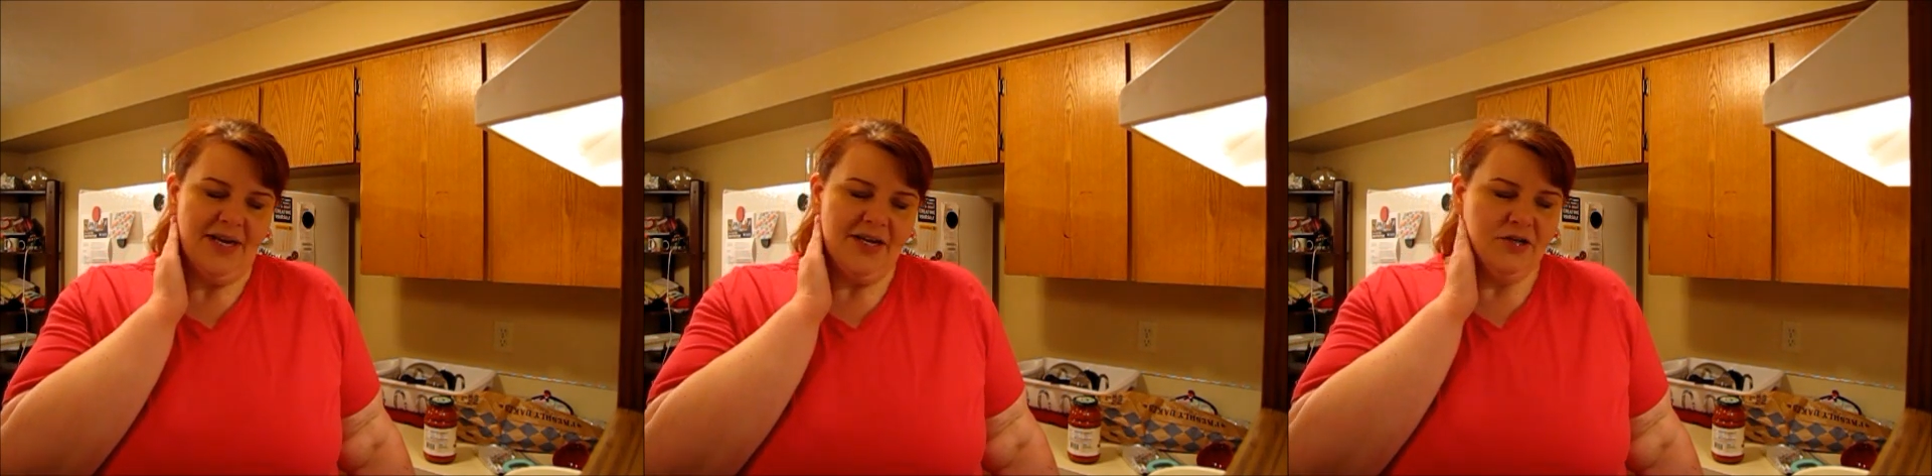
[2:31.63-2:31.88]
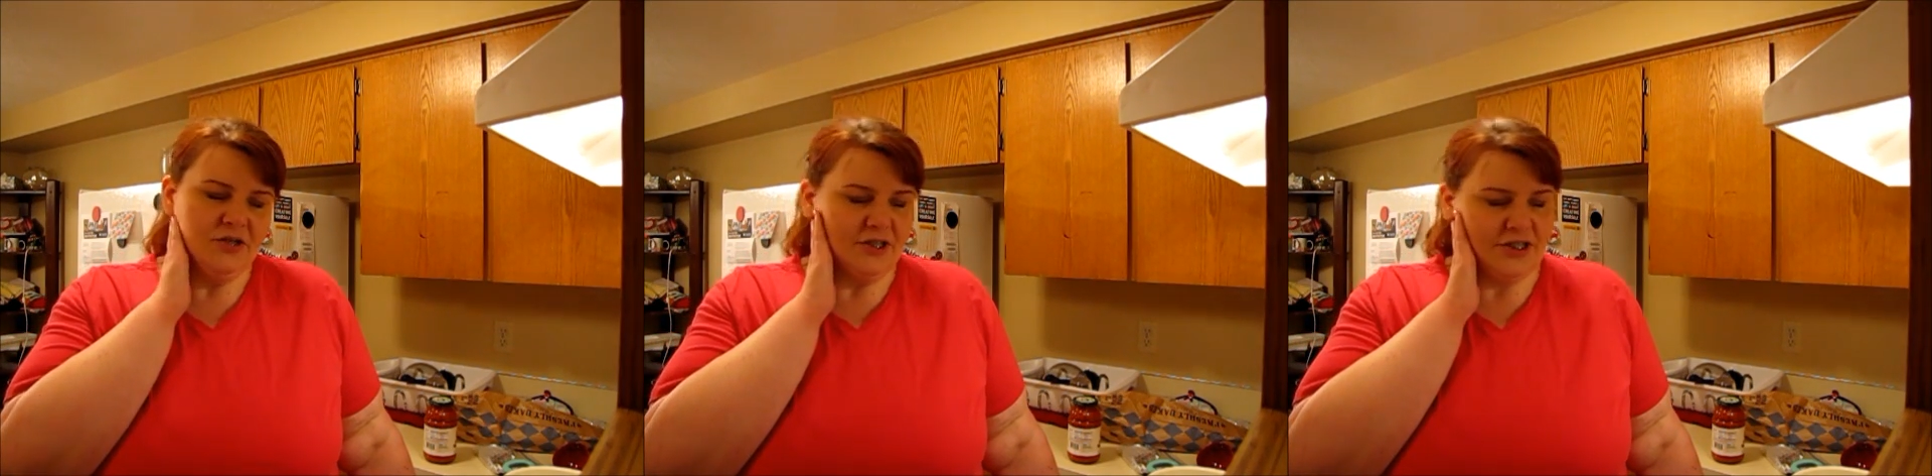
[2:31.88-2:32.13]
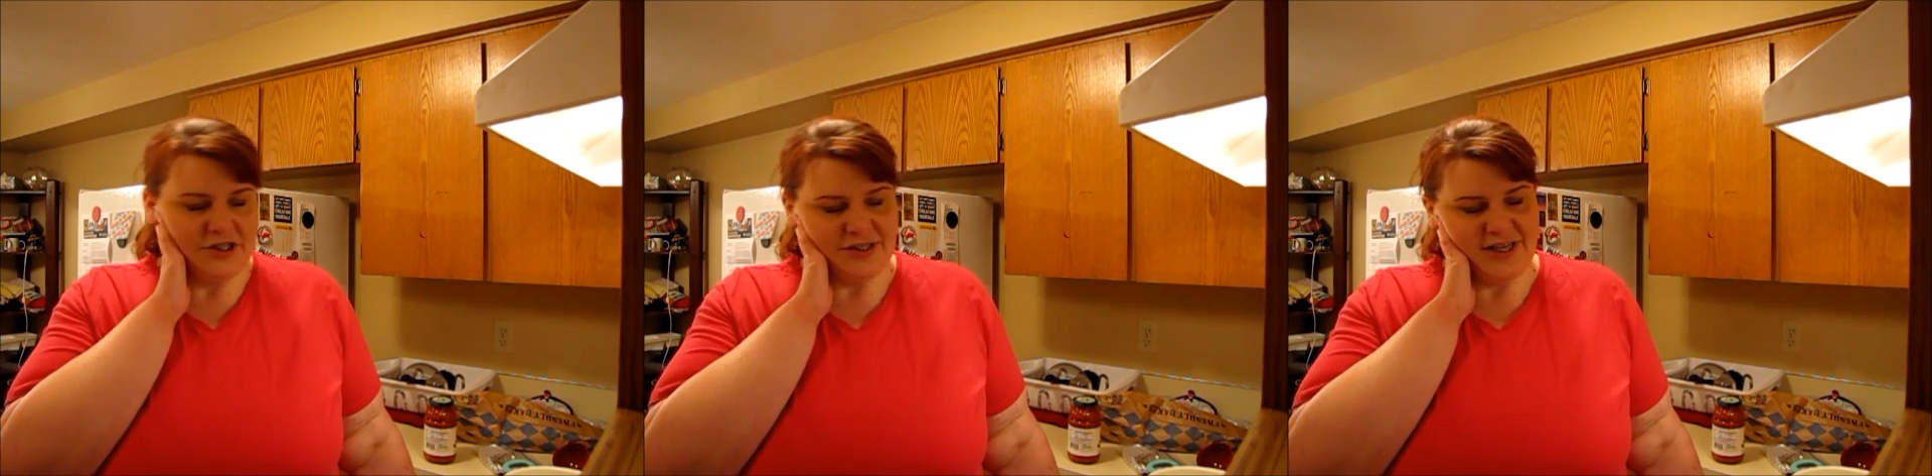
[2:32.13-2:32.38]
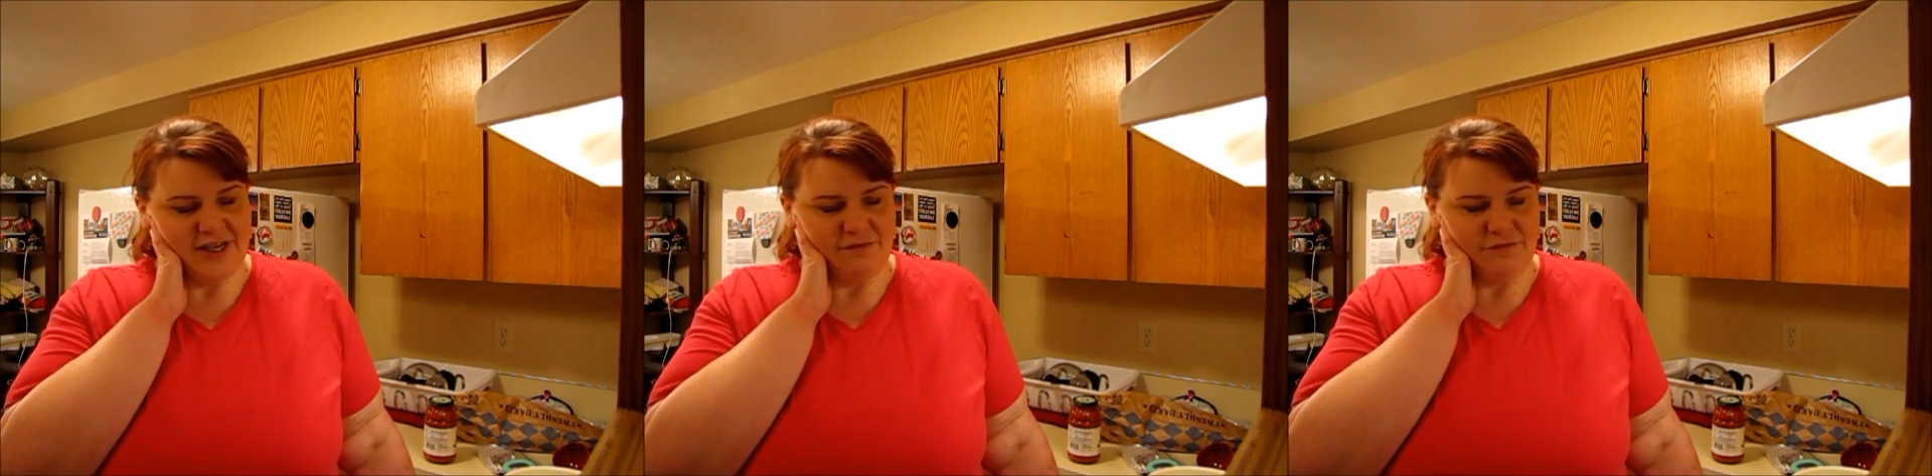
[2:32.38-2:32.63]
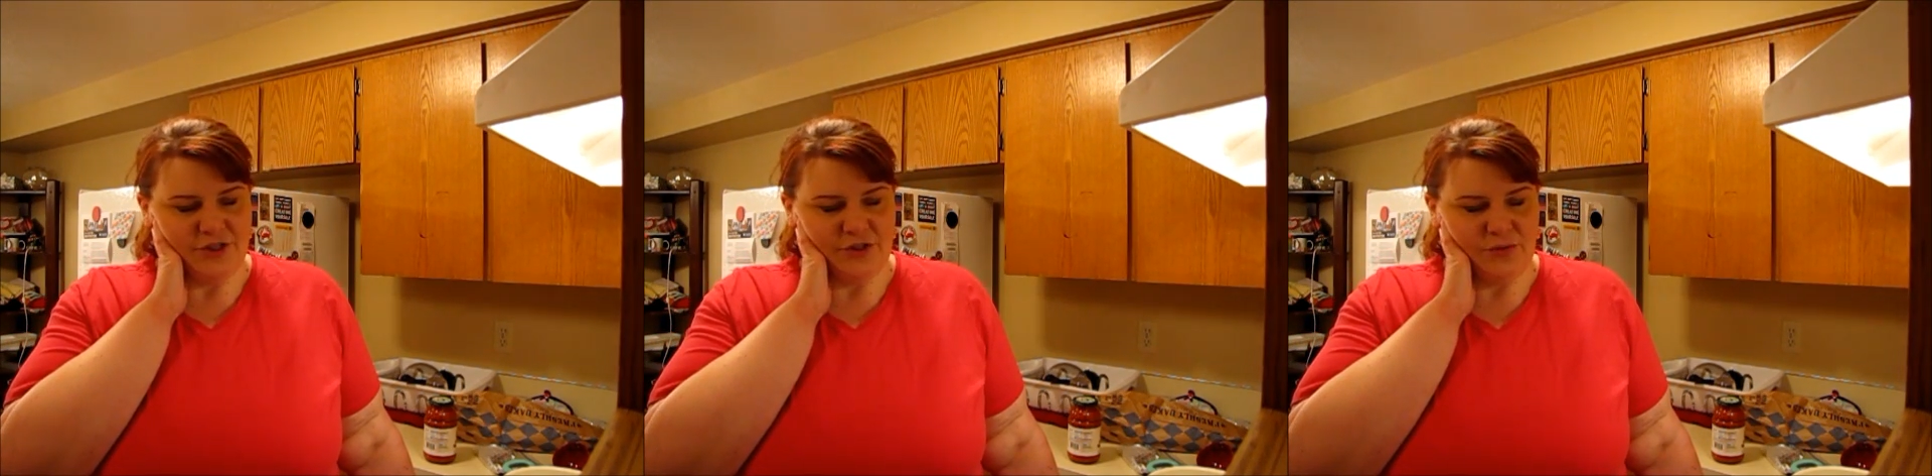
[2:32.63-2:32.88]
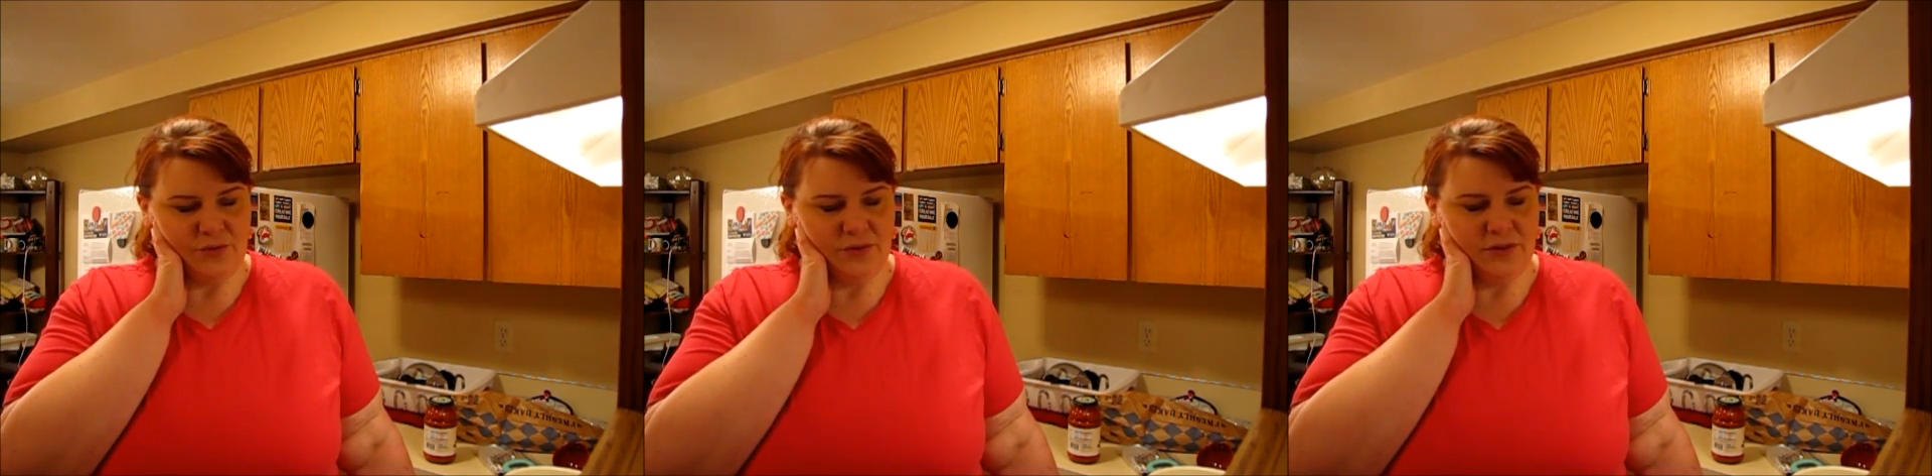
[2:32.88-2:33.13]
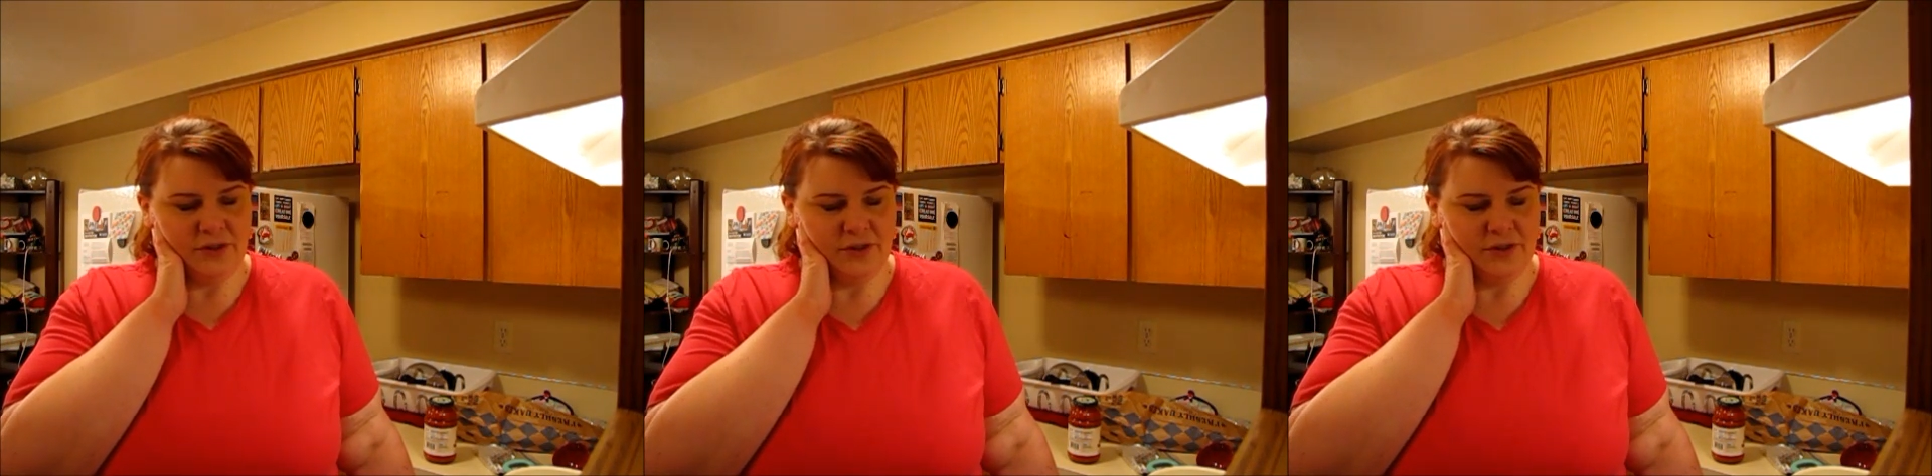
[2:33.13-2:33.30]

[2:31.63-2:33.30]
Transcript: I usually just kind of do